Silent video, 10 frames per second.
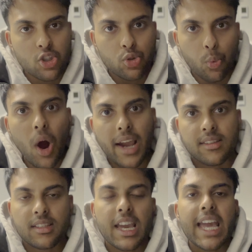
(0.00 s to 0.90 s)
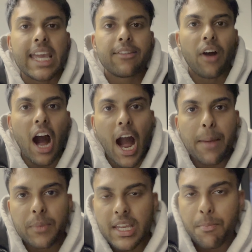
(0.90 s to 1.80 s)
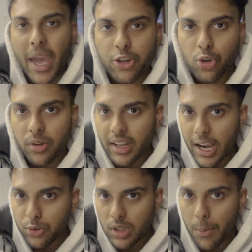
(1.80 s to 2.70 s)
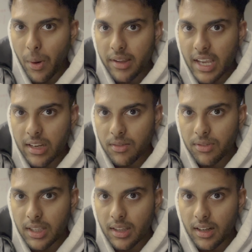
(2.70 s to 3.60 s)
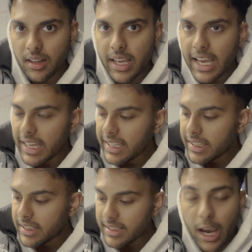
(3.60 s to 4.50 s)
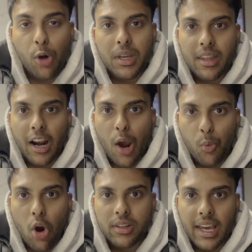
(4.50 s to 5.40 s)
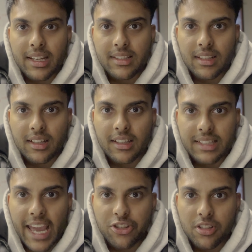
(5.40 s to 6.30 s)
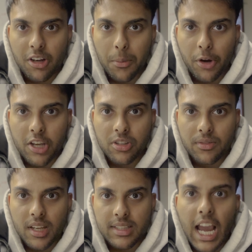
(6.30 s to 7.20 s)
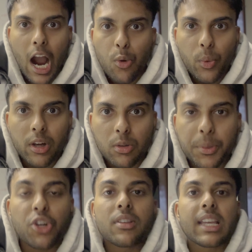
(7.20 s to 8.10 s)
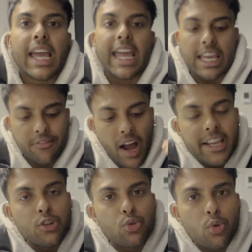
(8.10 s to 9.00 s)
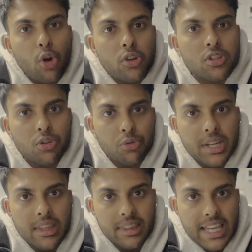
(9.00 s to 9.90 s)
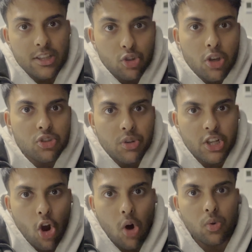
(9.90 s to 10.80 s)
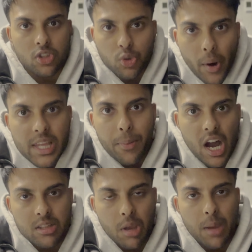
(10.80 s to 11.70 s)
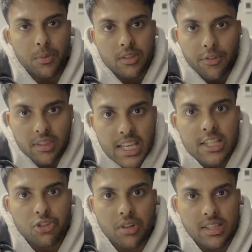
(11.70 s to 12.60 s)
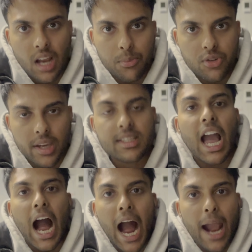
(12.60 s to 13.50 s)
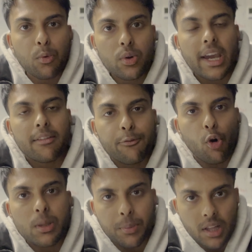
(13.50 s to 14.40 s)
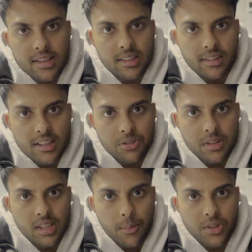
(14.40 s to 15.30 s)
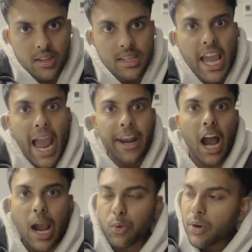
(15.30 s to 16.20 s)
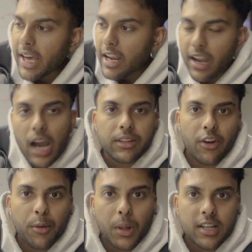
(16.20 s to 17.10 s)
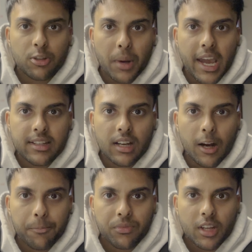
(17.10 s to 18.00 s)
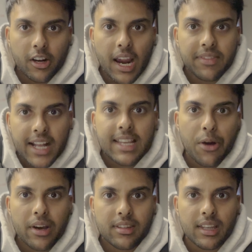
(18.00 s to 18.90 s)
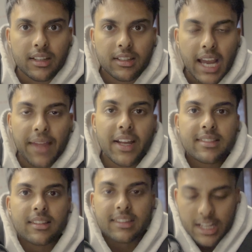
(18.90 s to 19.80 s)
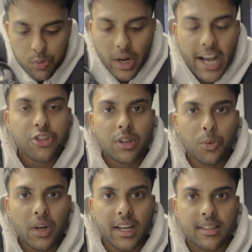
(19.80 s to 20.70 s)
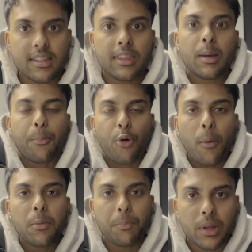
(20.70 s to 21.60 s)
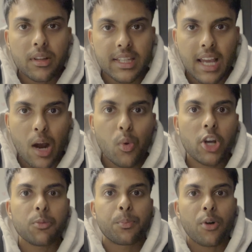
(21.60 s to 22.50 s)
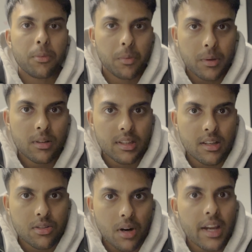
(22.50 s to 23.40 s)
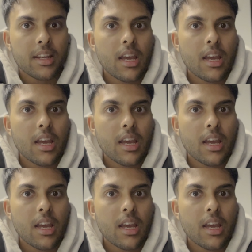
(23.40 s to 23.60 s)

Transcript: twice. If I can make sure that I do that by the end of the year, tell me that I won't get into engineering at Monash University. I will, because if I can do those 3 things, those 3 goals, 20 past papers for these 3 subjects, I will get a 40 plus in these 3 subjects, and I will get a 95 plus on my ATAR. Okay, that's how I think. And that's what actually works. The probability, I work on probabilities, right?